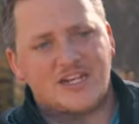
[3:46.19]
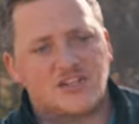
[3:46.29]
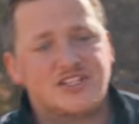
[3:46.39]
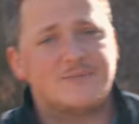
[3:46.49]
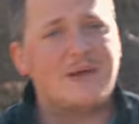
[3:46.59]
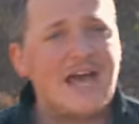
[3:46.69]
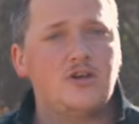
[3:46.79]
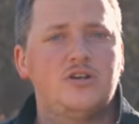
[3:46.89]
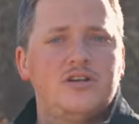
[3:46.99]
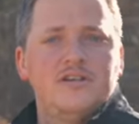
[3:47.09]
And it doesn't
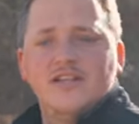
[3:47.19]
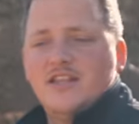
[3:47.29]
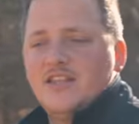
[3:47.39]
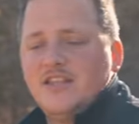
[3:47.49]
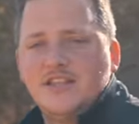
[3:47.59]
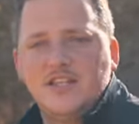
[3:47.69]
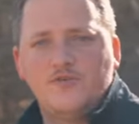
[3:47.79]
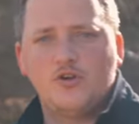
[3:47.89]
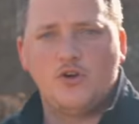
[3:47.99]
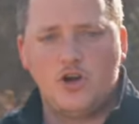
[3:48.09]
matter
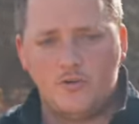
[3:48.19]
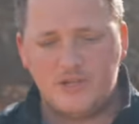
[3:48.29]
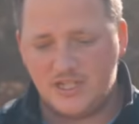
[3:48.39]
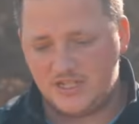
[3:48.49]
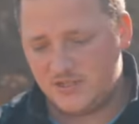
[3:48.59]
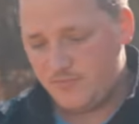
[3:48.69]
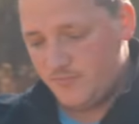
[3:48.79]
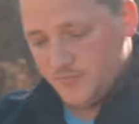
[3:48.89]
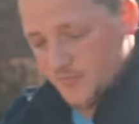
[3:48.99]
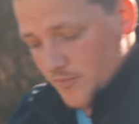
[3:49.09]
if your arm gets
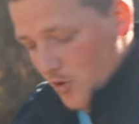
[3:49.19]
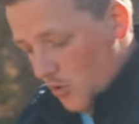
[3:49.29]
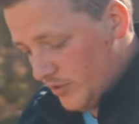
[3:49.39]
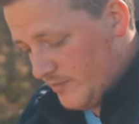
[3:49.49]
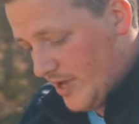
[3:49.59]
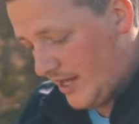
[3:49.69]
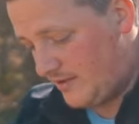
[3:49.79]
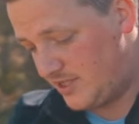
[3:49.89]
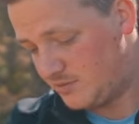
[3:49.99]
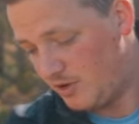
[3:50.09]
only back
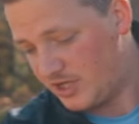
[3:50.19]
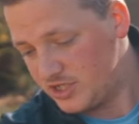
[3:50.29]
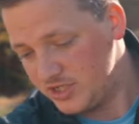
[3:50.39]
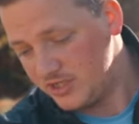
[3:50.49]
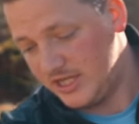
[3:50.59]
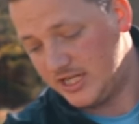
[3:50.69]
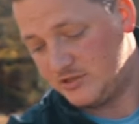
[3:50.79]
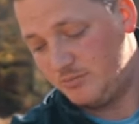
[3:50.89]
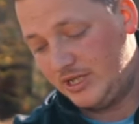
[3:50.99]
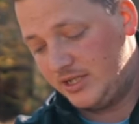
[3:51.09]
this much and it's
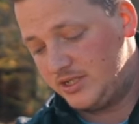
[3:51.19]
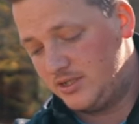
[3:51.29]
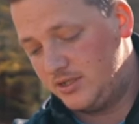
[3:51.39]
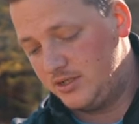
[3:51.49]
bent,